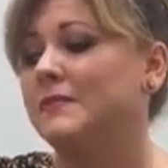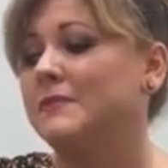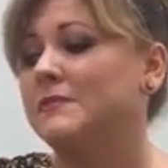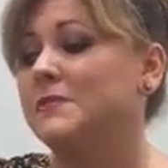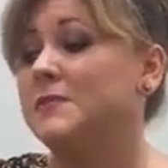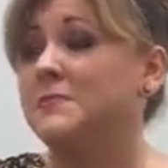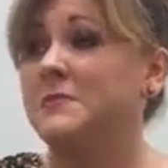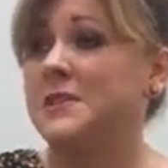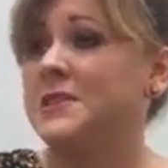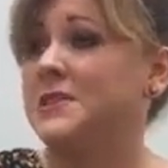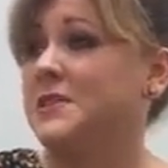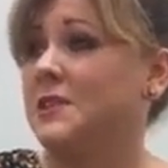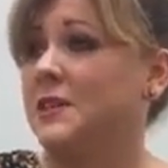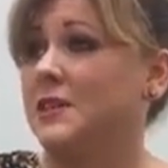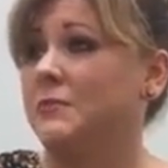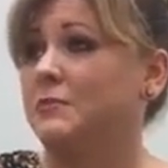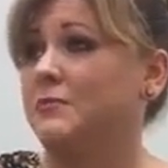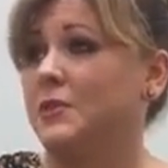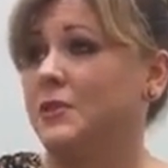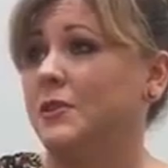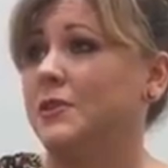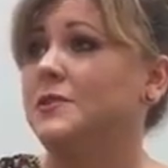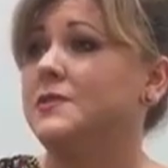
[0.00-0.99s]
domestic
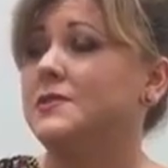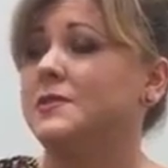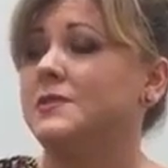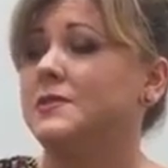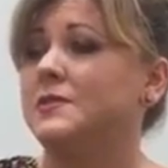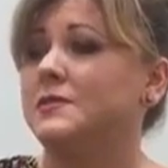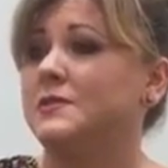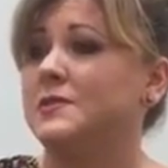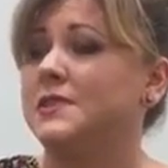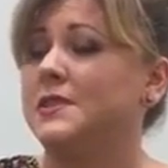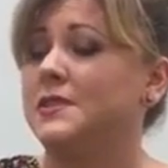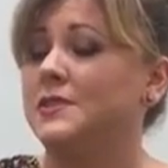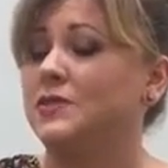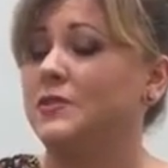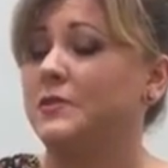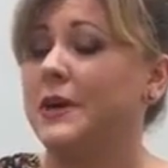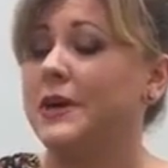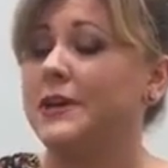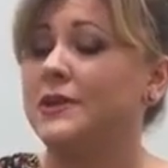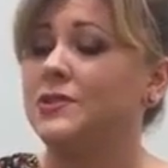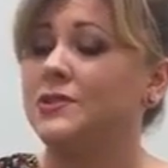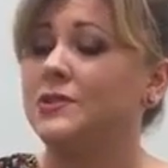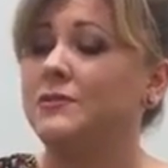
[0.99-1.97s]
abuse
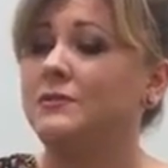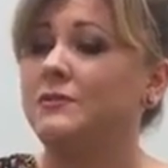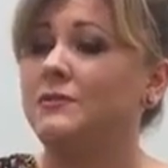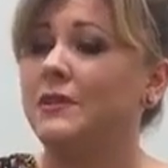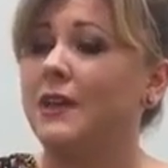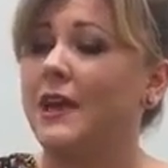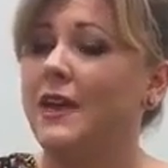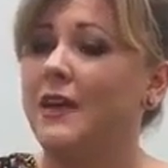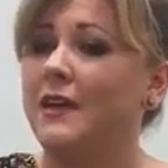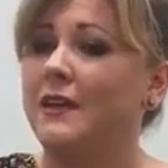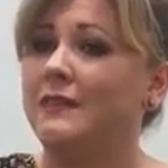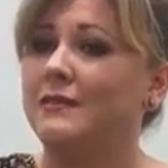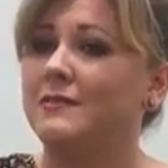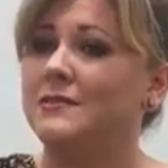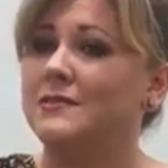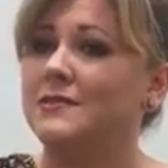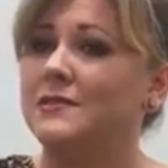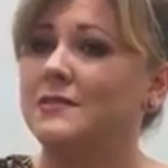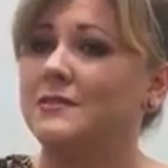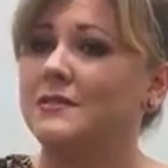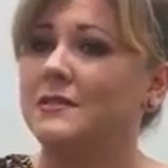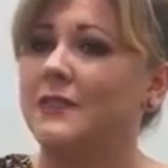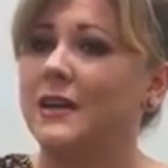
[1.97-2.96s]
situation,
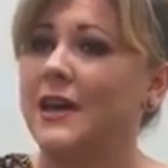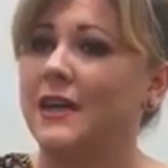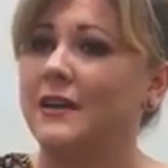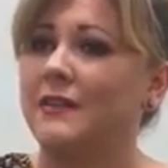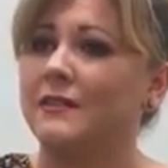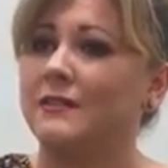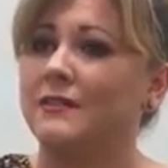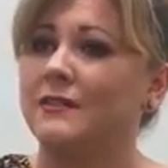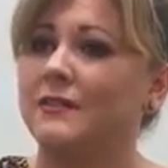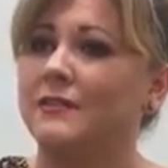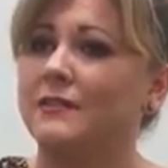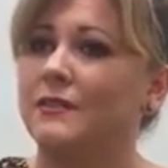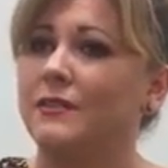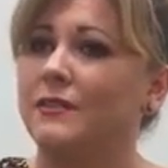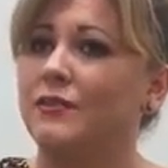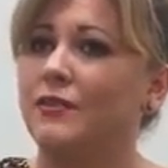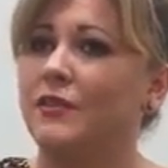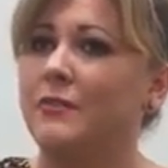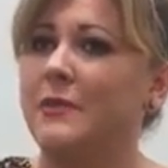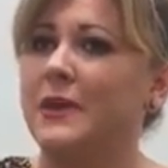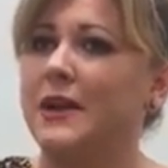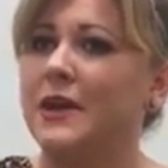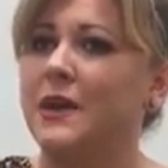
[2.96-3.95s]
and that
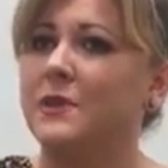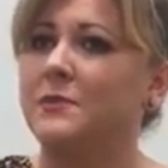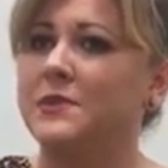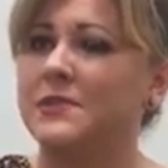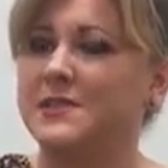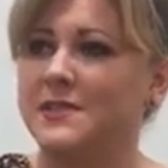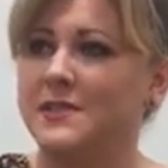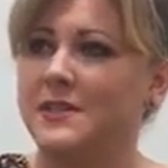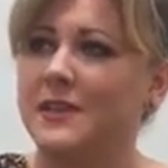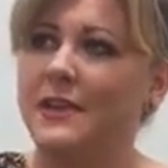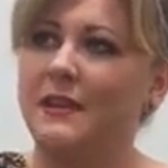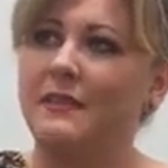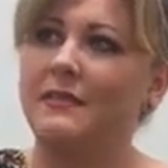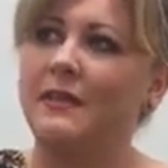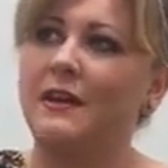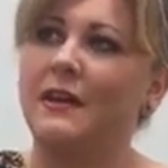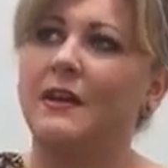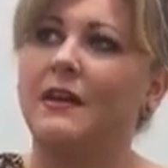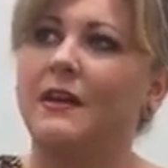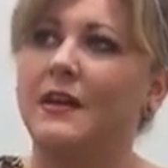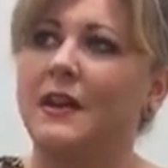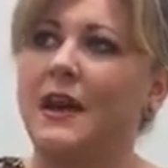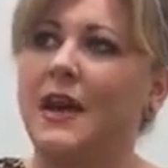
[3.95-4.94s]
through being able to see
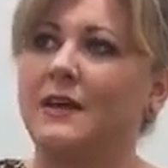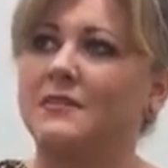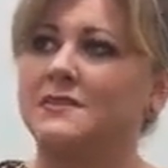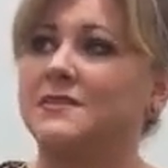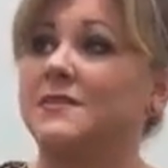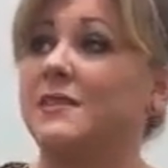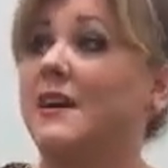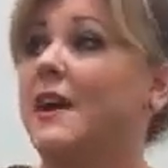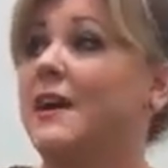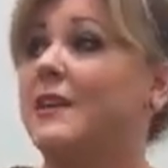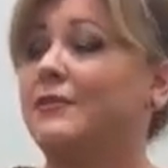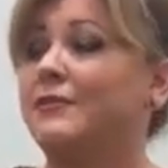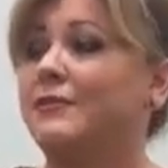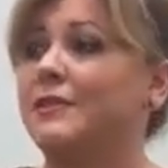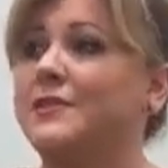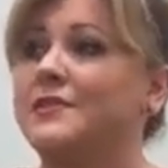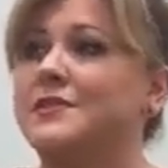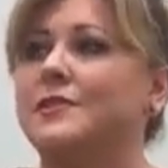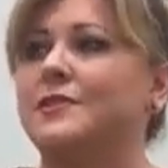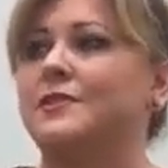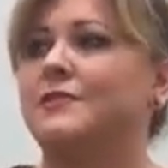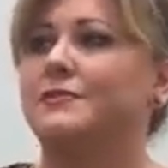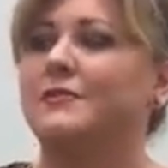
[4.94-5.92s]
the art outside of
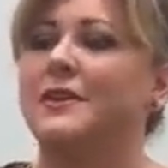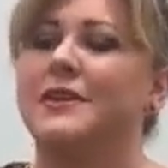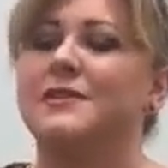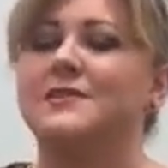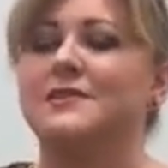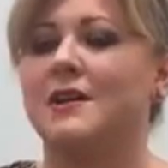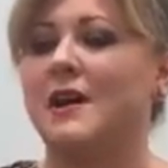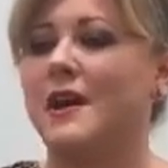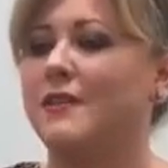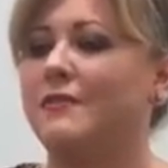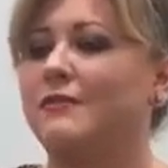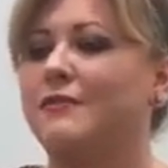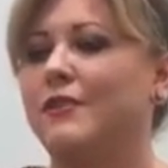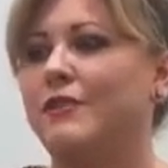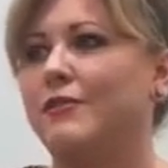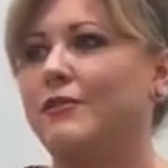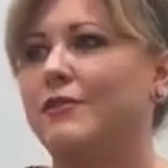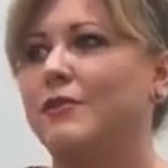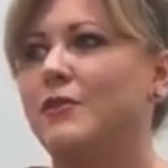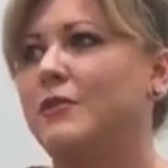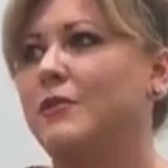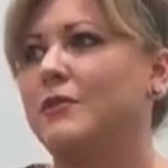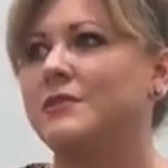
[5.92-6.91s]
herself, outside of her
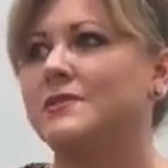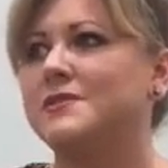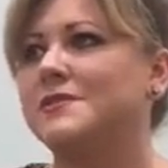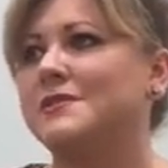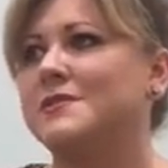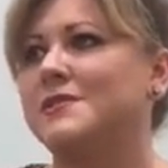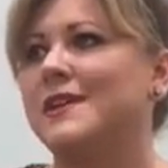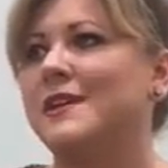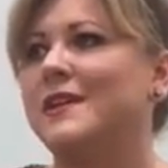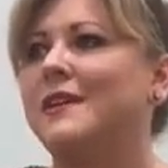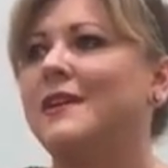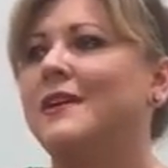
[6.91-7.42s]
thoughts,